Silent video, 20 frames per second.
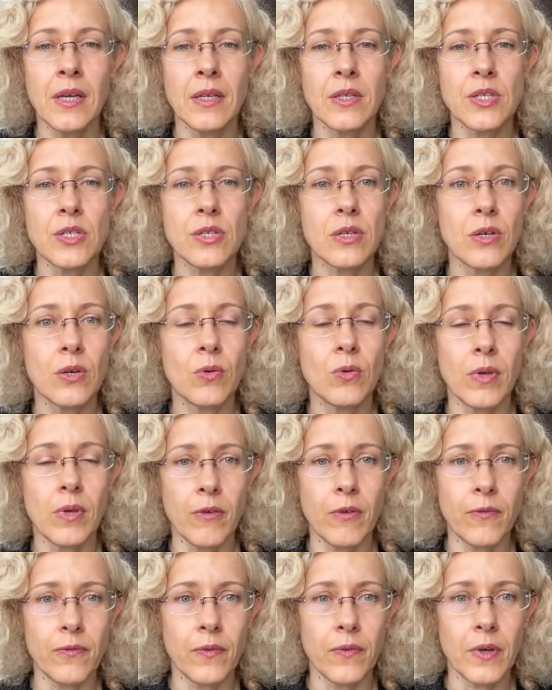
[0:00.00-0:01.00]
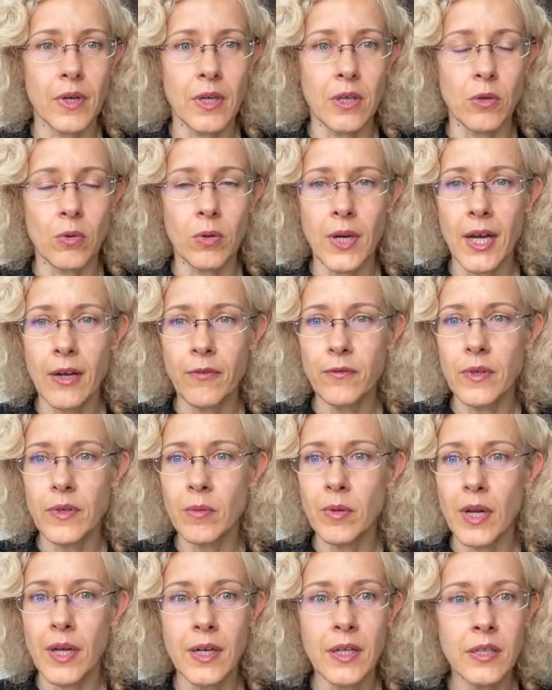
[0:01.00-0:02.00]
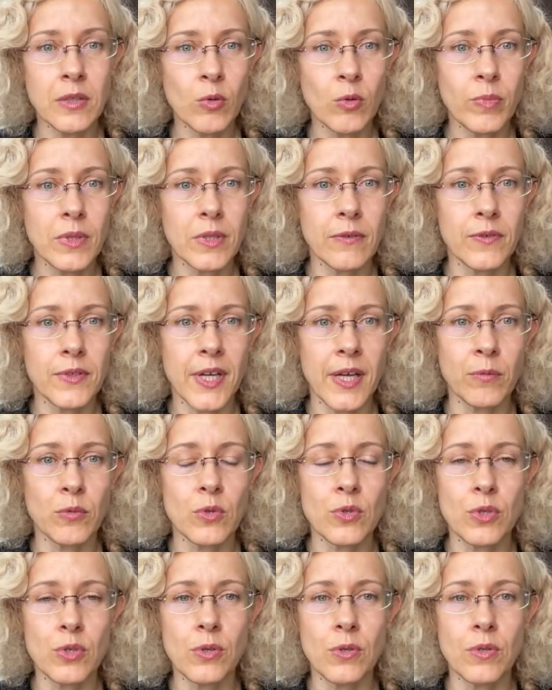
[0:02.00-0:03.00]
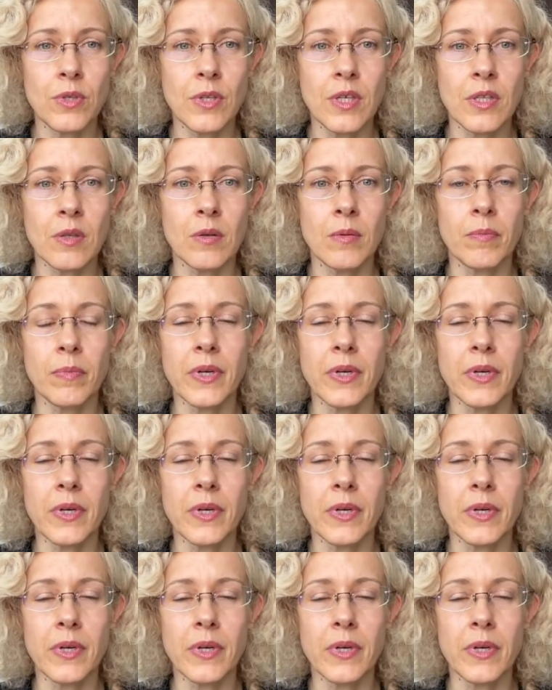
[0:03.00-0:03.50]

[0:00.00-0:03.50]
So if you have a little bit of time to tune in,